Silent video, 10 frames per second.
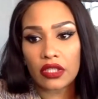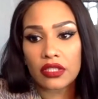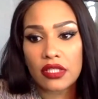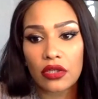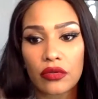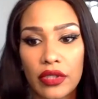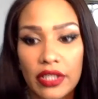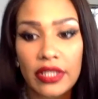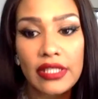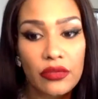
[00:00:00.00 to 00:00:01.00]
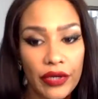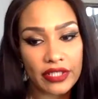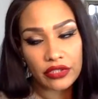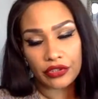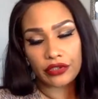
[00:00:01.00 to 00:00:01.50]
So at least
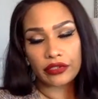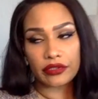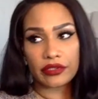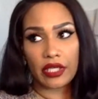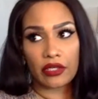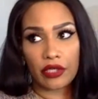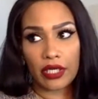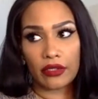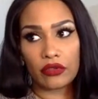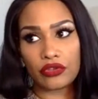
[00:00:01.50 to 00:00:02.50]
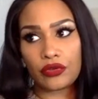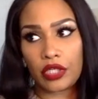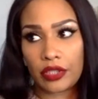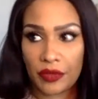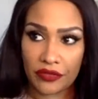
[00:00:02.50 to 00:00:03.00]
wait till you're, I don't know how old you
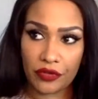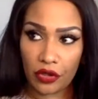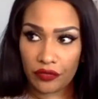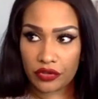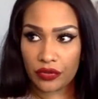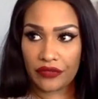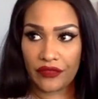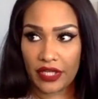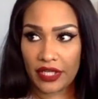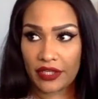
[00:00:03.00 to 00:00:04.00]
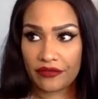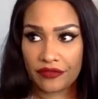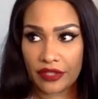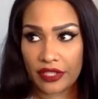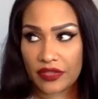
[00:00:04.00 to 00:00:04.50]
are, but if you're over 25 and
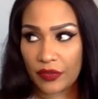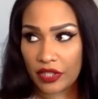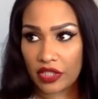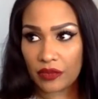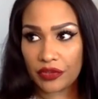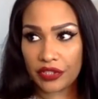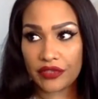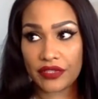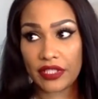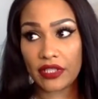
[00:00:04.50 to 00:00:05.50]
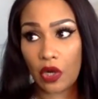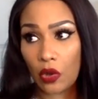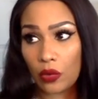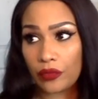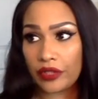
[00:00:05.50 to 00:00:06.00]
it's been a couple of years and he
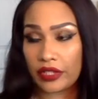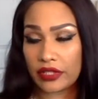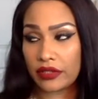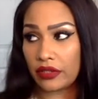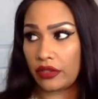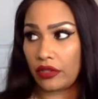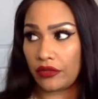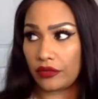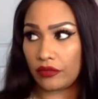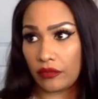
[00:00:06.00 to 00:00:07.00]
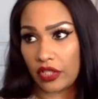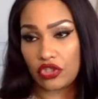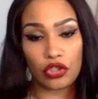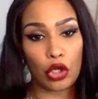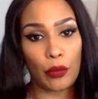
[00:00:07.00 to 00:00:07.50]
old, then, you know, he
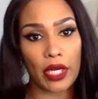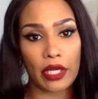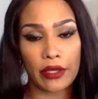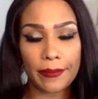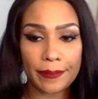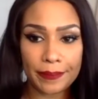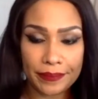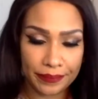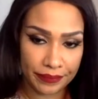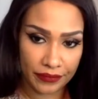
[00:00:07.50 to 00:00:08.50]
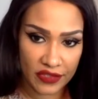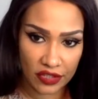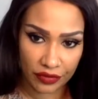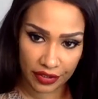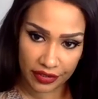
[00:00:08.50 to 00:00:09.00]
should know by now.
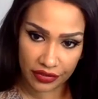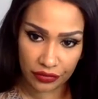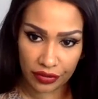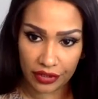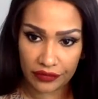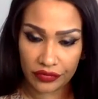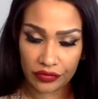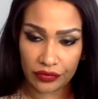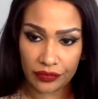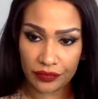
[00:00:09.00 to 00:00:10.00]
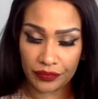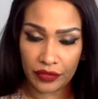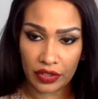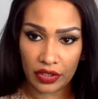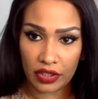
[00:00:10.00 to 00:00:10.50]
So yeah, you can give it to
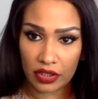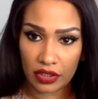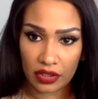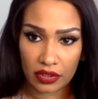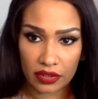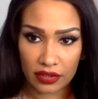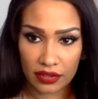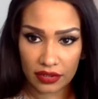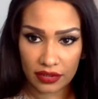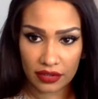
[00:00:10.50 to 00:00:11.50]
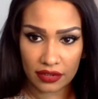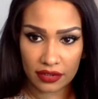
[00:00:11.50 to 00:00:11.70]
him.